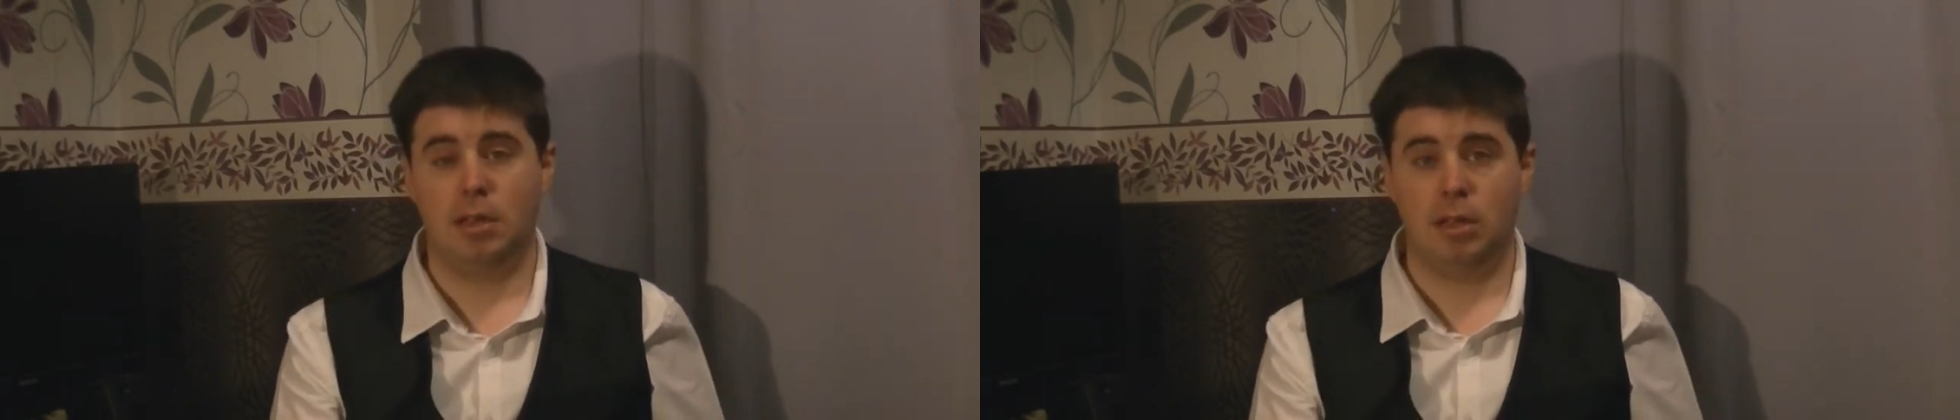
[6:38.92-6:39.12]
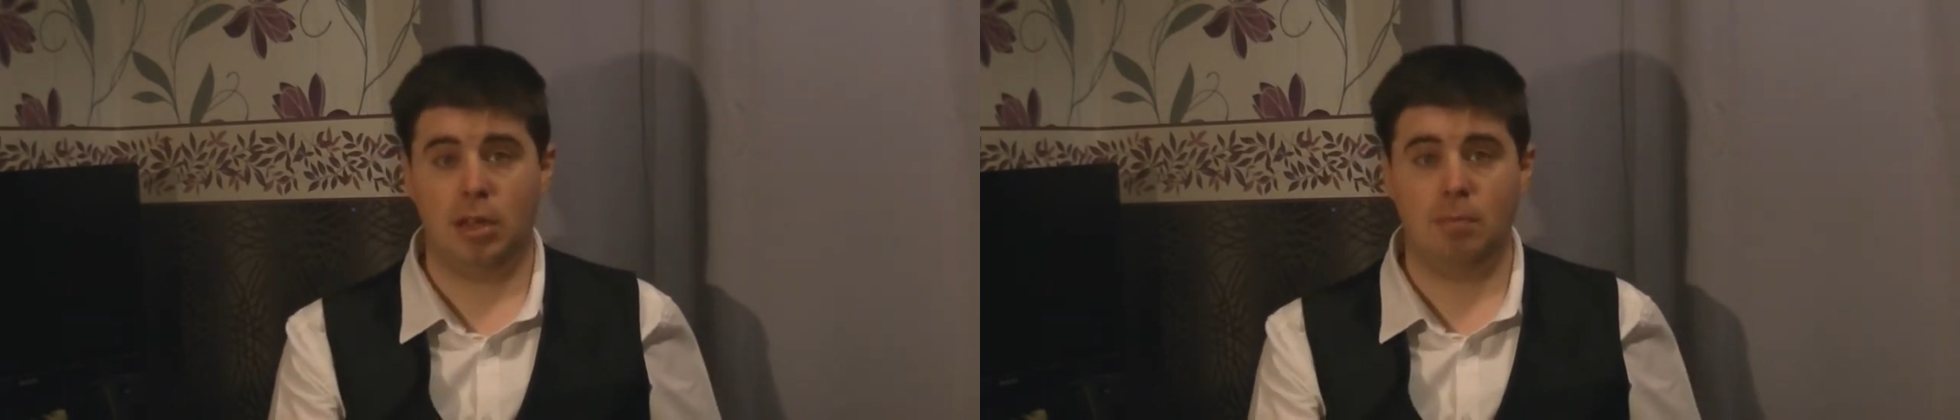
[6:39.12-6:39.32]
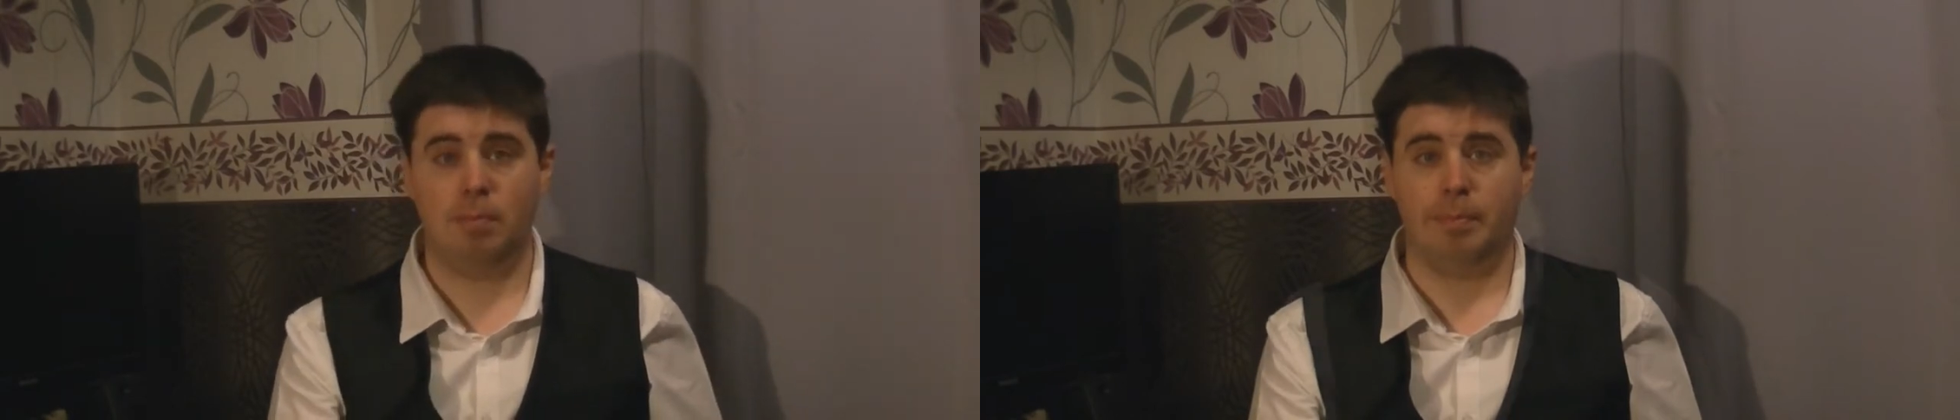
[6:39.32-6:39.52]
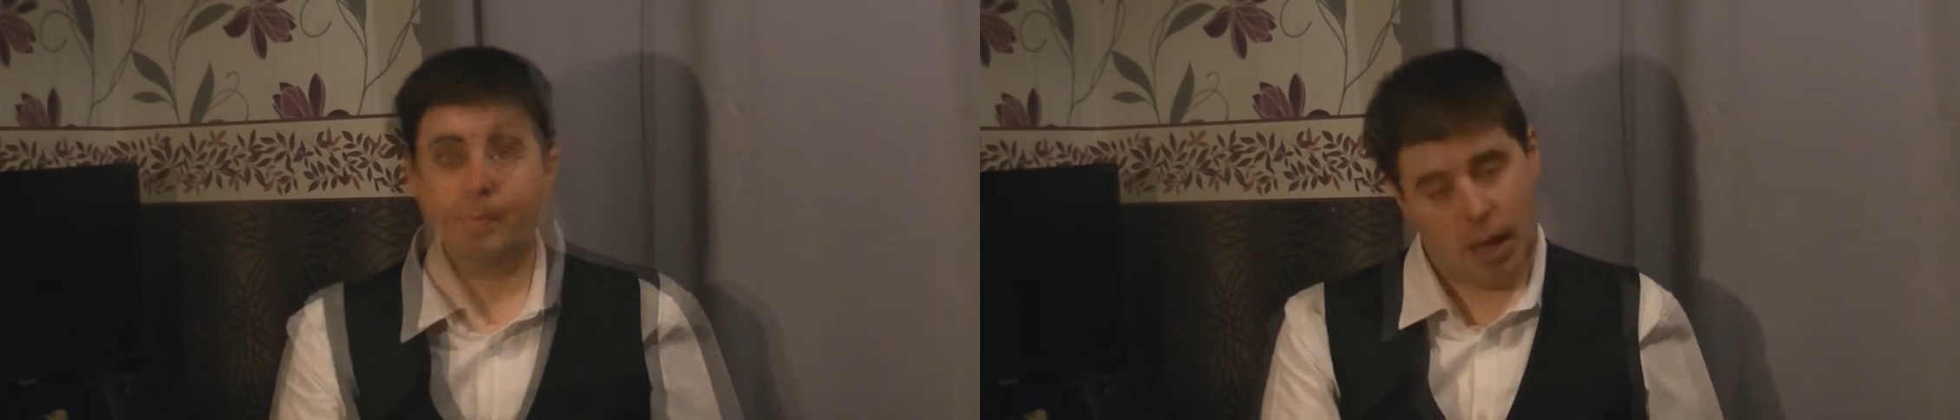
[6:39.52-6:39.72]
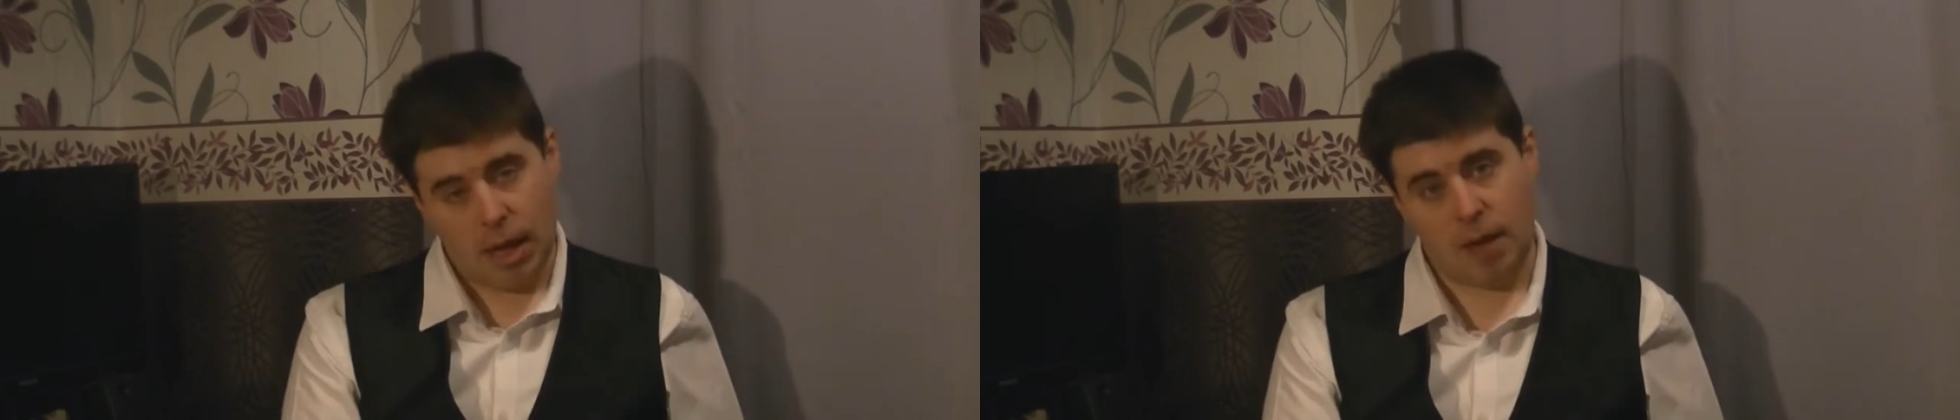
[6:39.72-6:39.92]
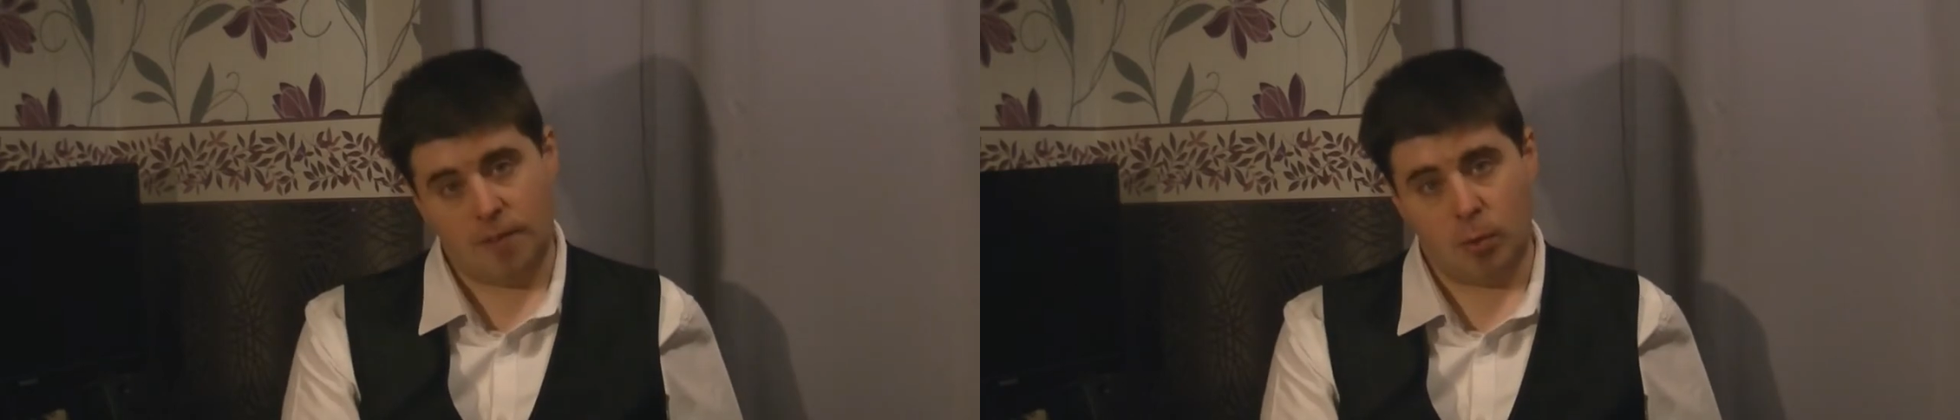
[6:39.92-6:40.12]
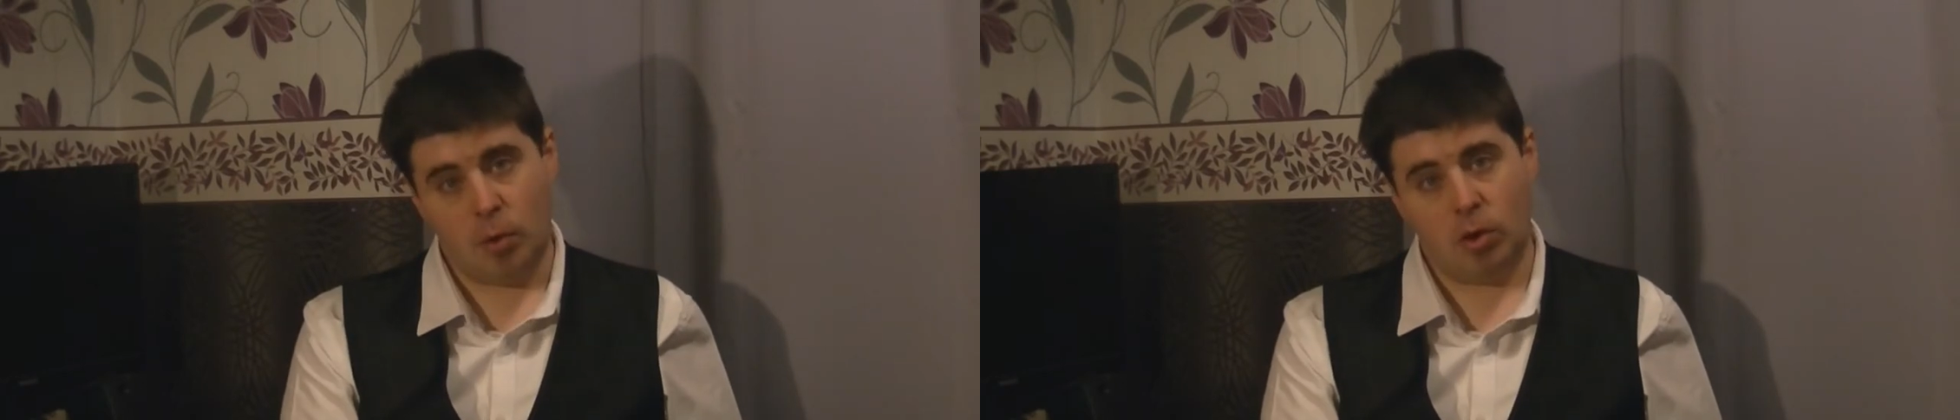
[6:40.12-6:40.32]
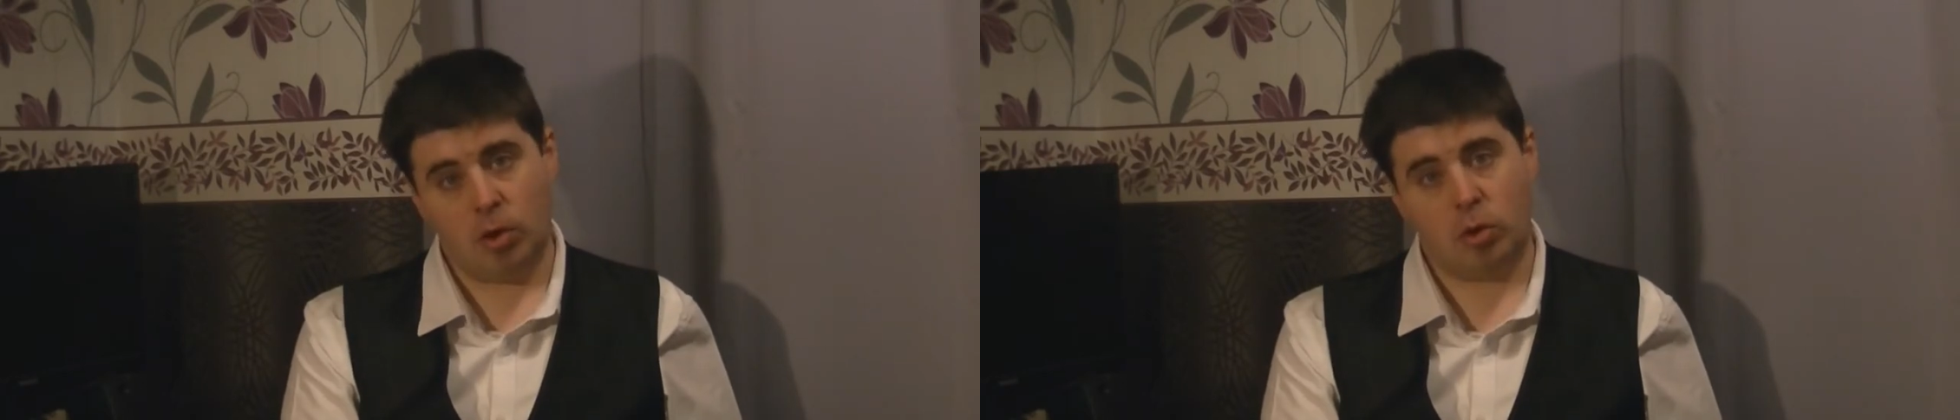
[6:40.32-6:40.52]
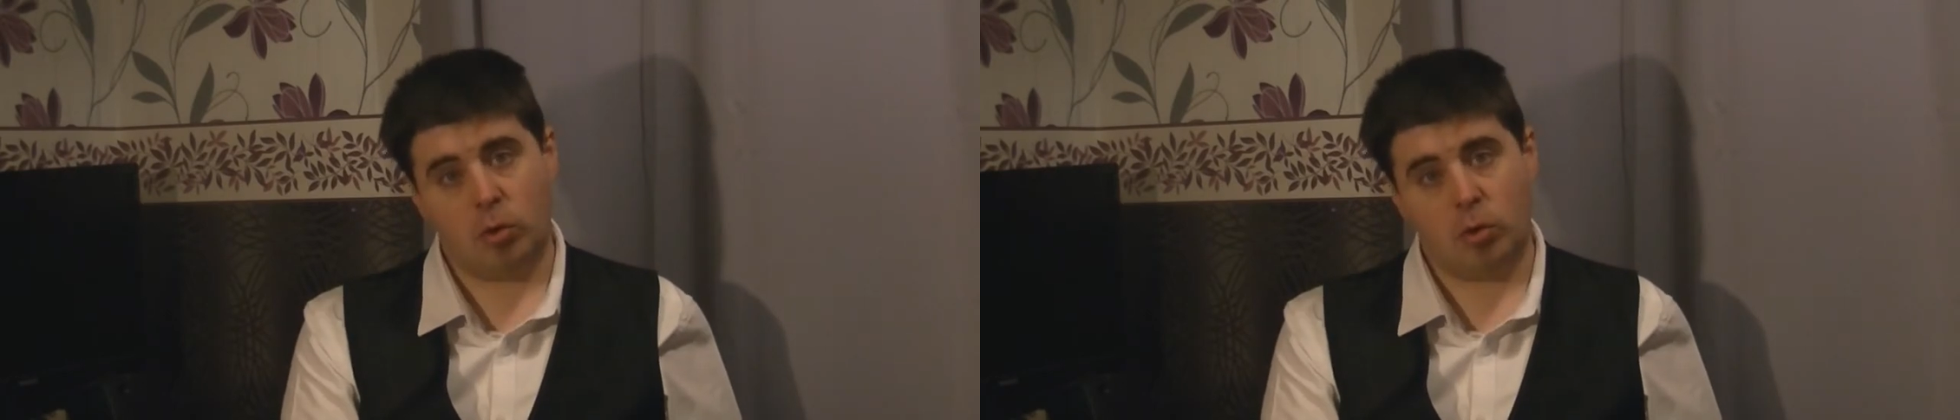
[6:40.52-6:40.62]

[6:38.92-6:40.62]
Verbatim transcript: Nope. If you want good